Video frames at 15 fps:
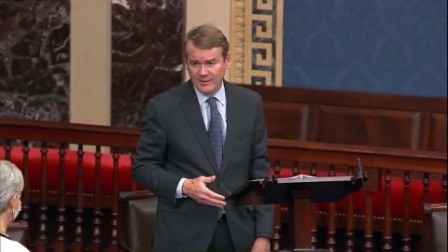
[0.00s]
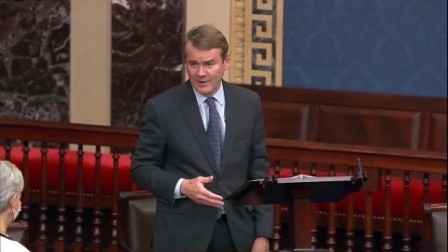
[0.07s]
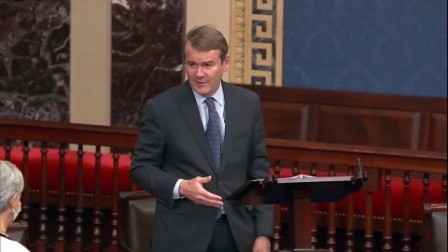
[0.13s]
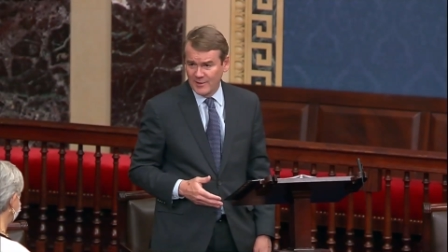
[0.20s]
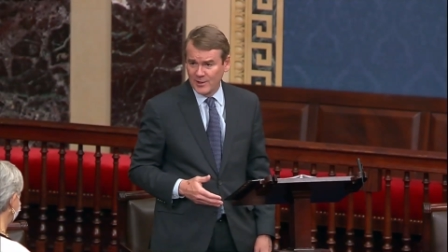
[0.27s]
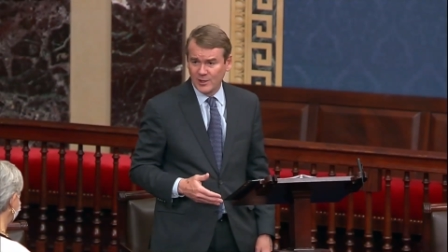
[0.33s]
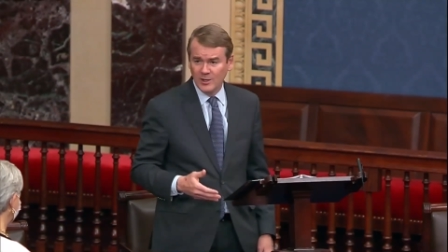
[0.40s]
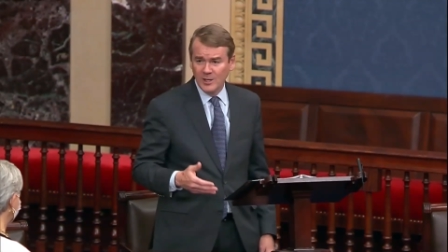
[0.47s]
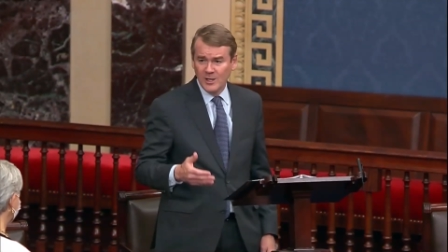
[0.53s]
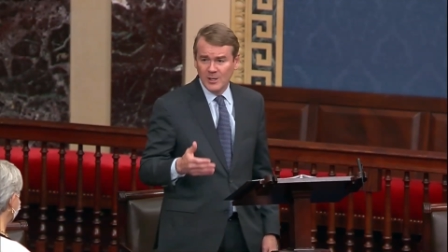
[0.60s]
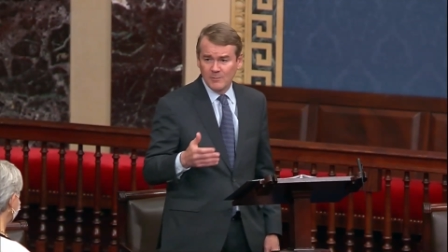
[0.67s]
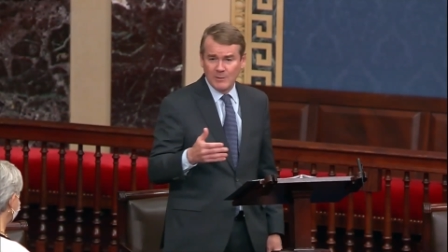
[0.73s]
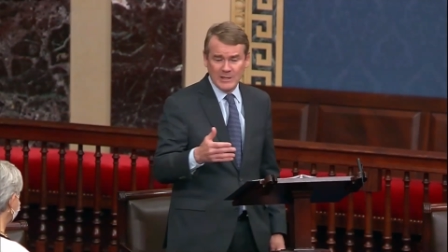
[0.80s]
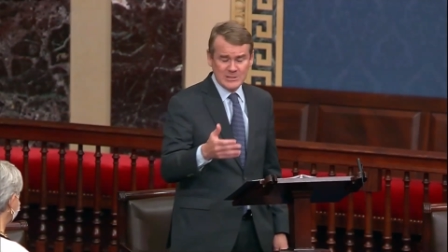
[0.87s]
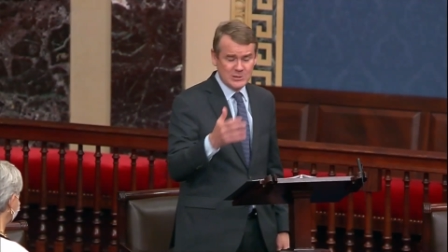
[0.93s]
I think
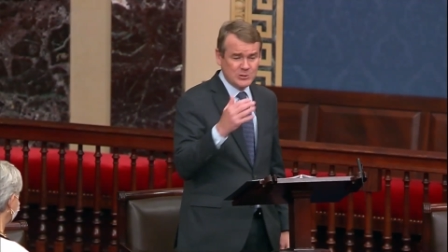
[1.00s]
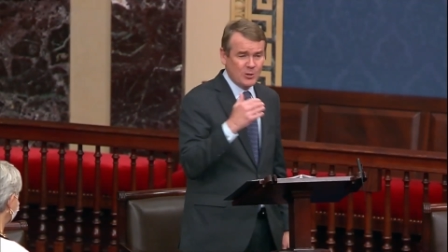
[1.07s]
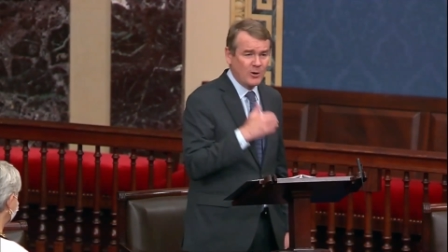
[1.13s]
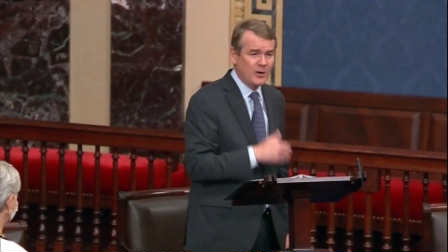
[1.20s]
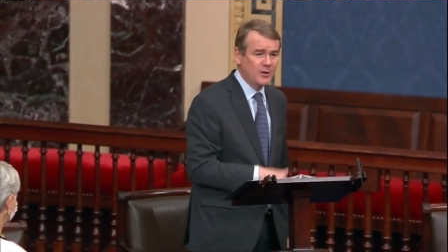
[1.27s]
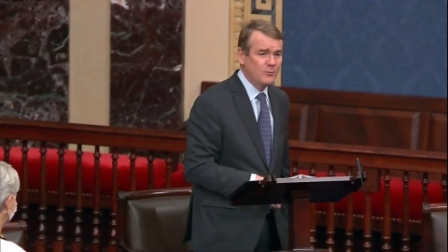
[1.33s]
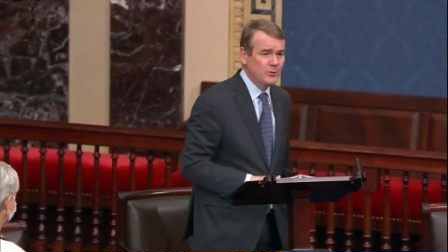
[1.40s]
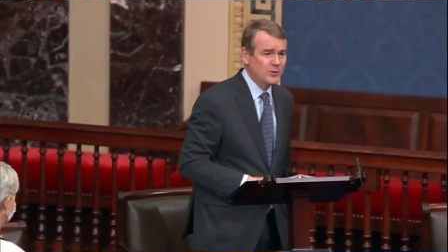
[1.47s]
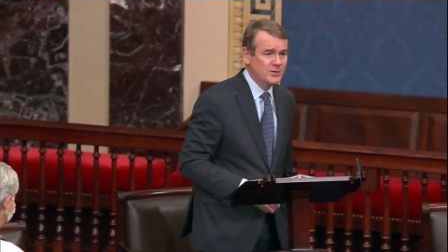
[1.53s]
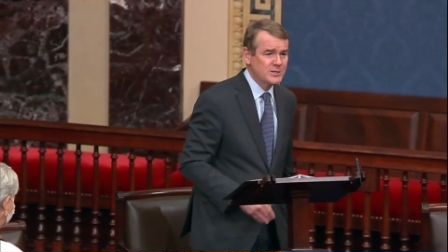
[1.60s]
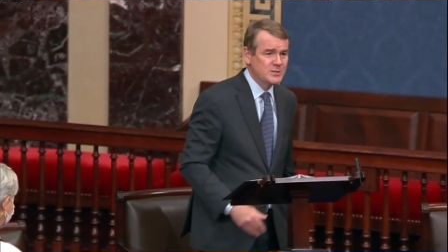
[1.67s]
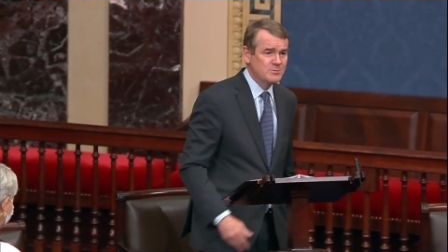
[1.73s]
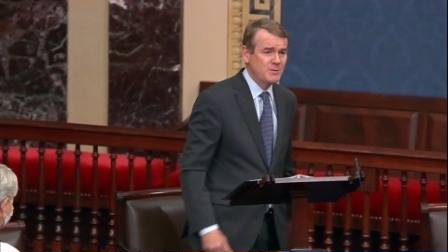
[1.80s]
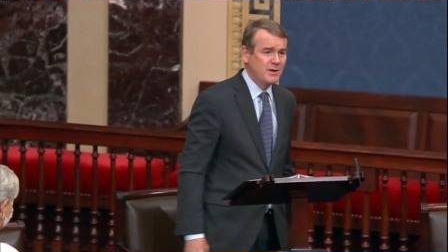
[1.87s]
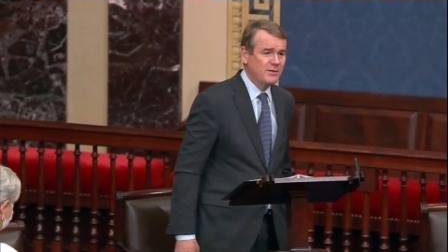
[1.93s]
by starting with
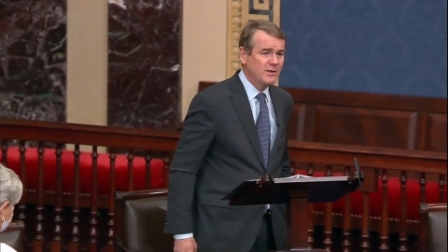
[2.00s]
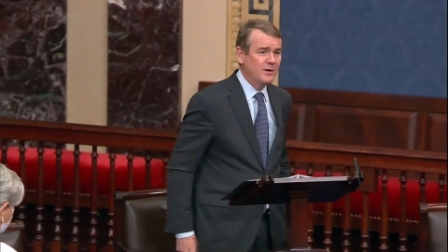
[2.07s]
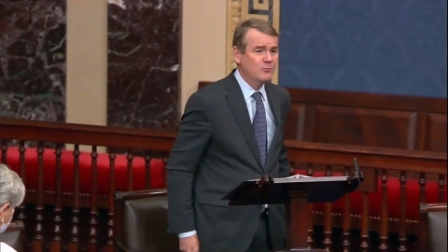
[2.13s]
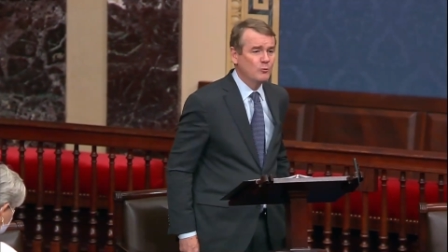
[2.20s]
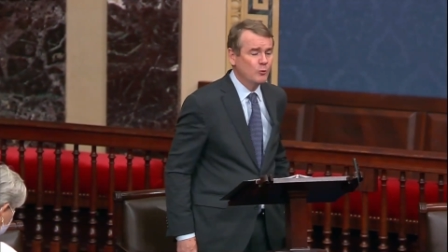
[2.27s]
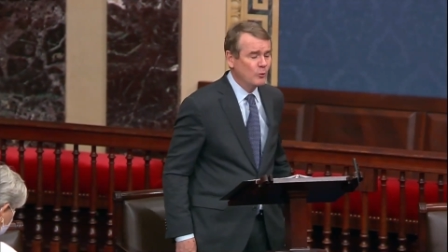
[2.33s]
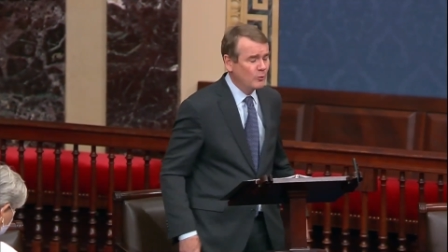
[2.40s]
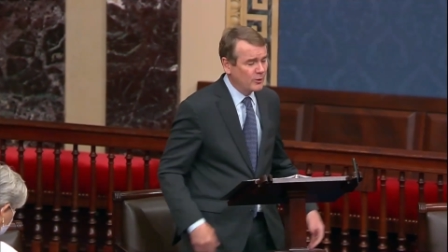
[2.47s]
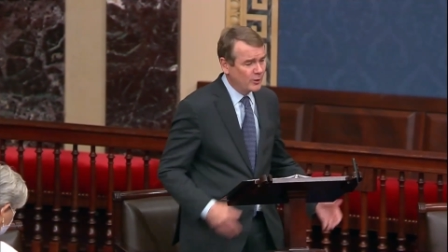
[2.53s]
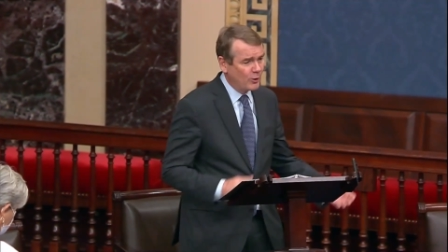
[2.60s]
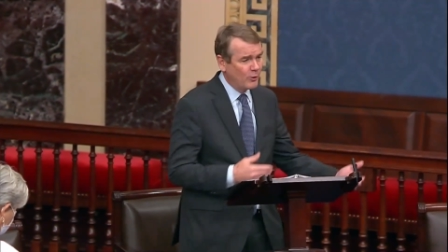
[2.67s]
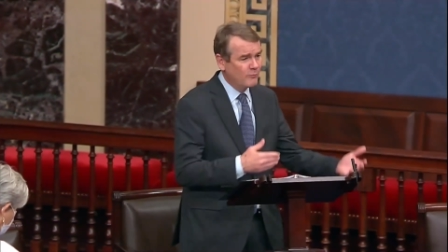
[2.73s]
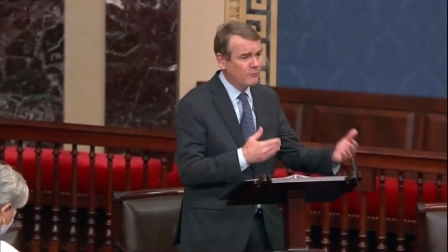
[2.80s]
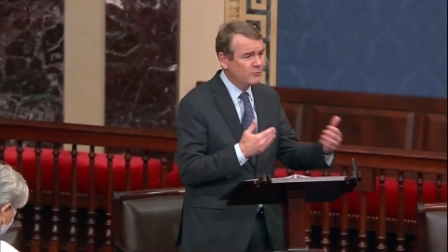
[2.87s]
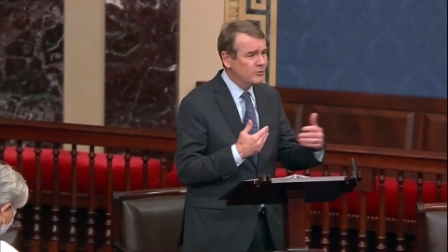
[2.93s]
this methane rule and
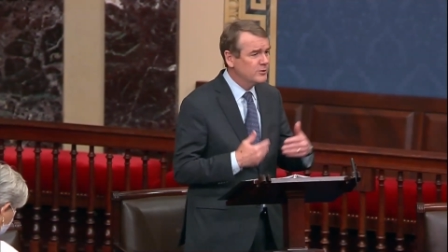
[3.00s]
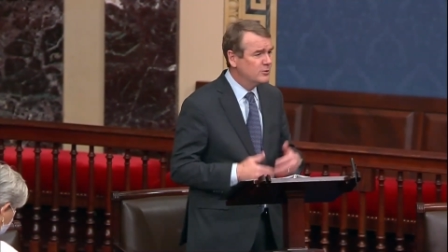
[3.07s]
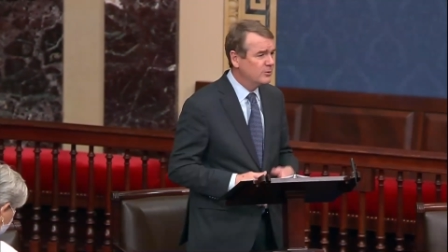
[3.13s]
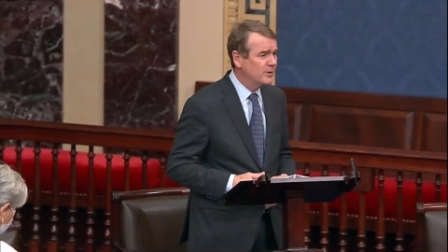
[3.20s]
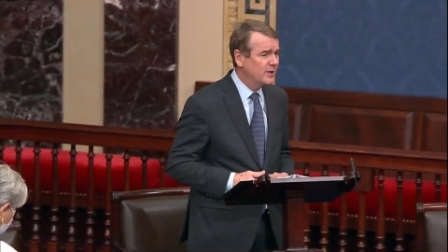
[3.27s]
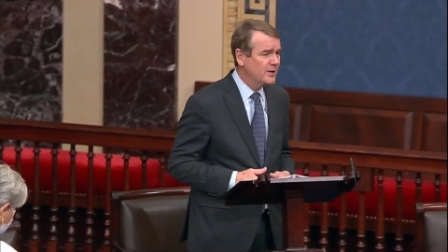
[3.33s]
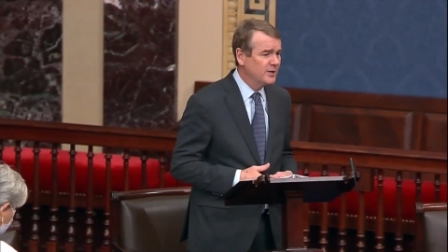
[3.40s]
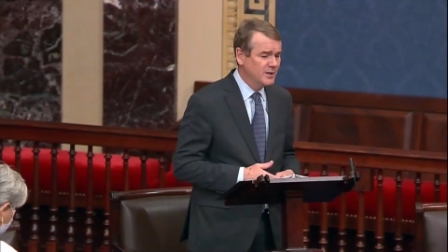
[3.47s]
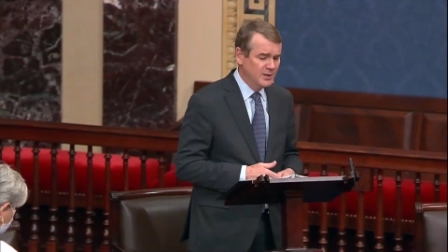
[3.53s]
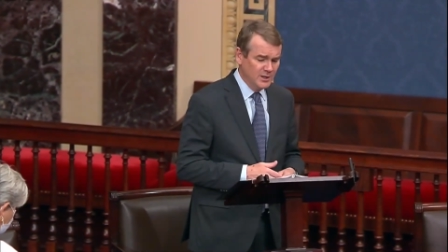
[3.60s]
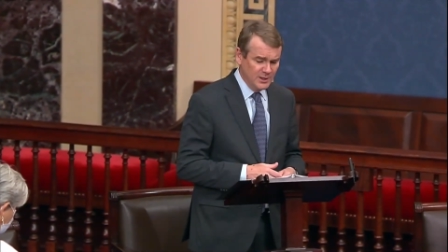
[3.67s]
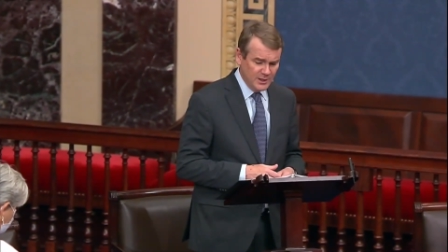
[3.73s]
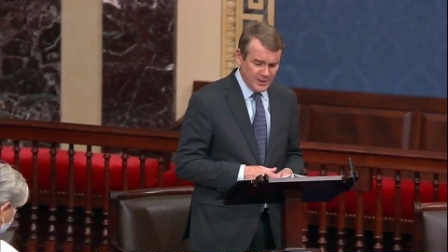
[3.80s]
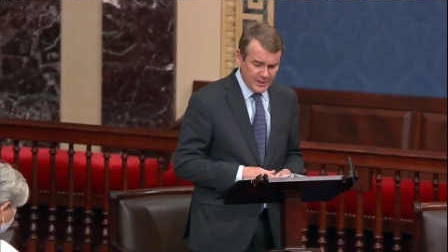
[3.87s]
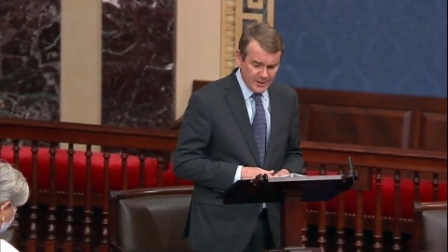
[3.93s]
hopefully doing it
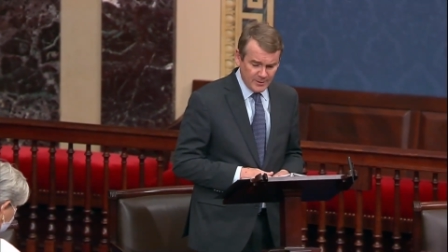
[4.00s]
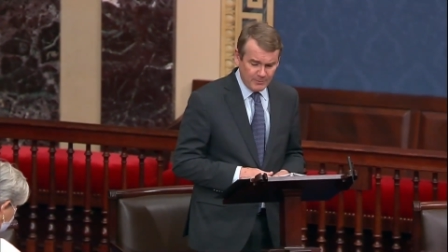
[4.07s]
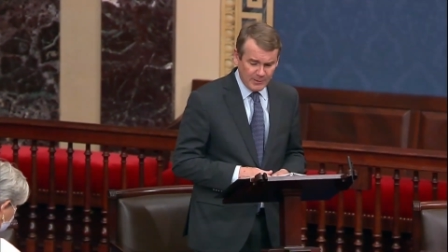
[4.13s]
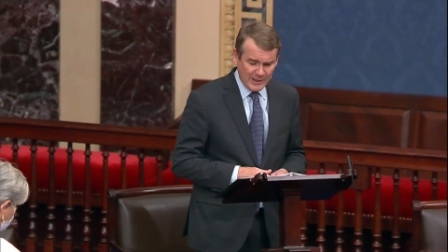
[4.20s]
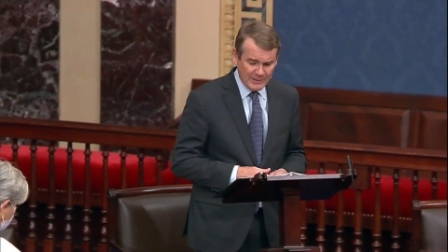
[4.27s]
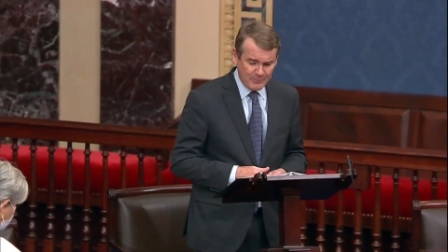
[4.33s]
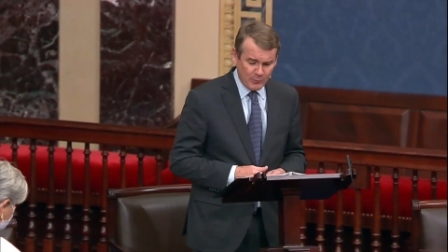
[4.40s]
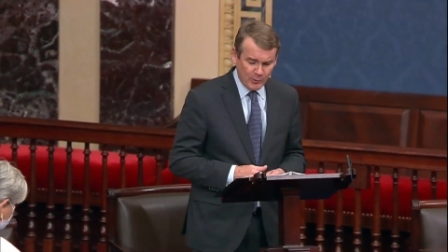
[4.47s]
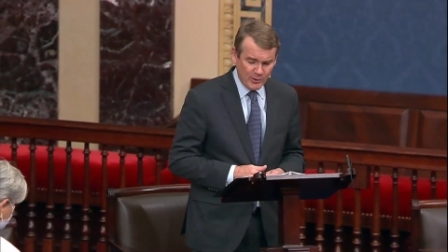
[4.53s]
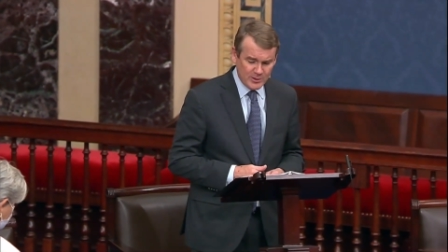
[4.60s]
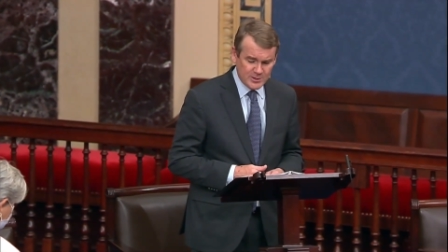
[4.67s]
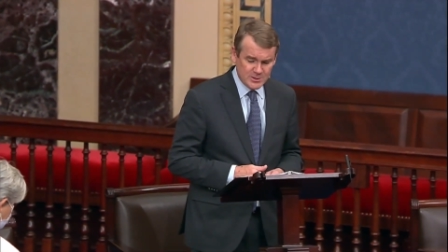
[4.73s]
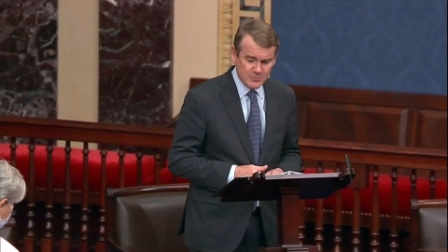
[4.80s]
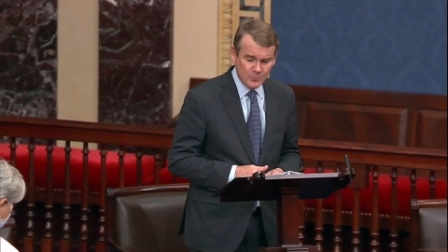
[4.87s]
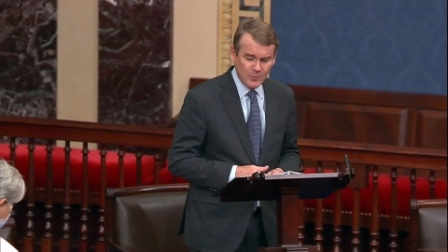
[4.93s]
in a
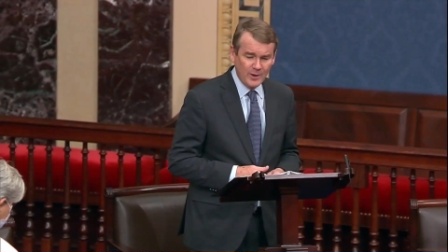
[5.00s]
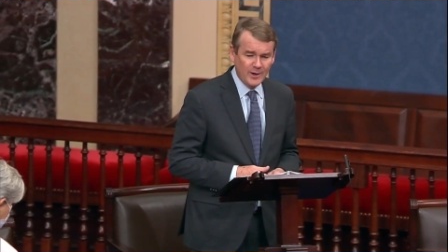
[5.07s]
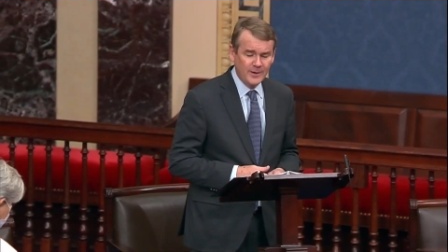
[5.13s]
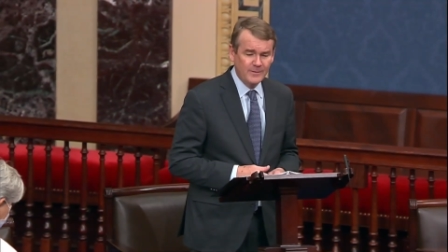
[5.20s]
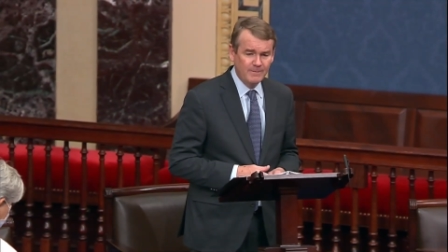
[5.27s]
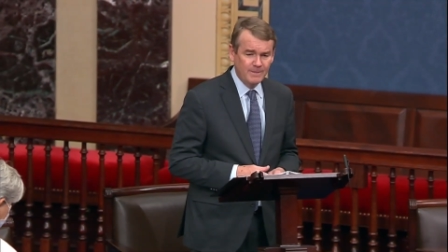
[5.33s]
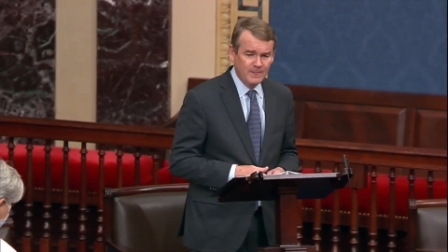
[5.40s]
bipartisan way,